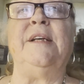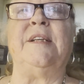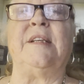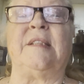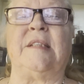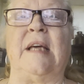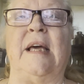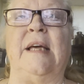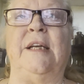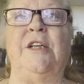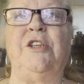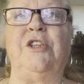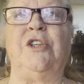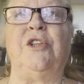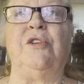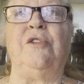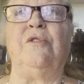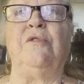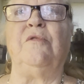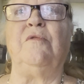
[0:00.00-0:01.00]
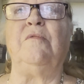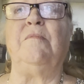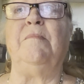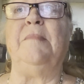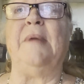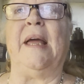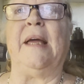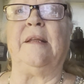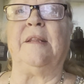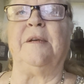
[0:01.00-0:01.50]
decided to
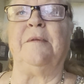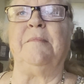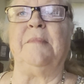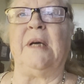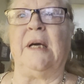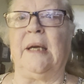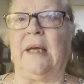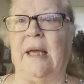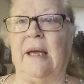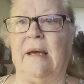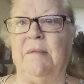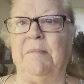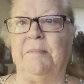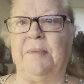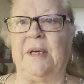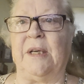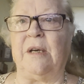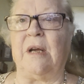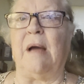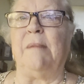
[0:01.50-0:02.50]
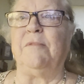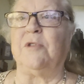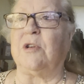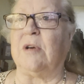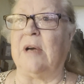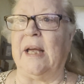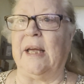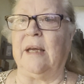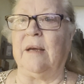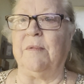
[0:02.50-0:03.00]
make them again, but I'm
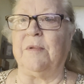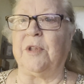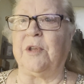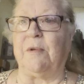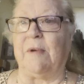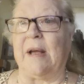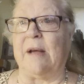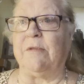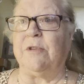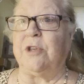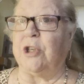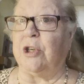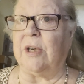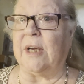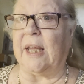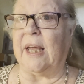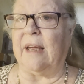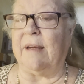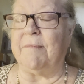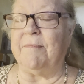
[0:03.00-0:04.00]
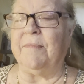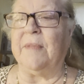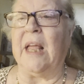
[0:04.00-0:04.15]
trying it with ground turkey.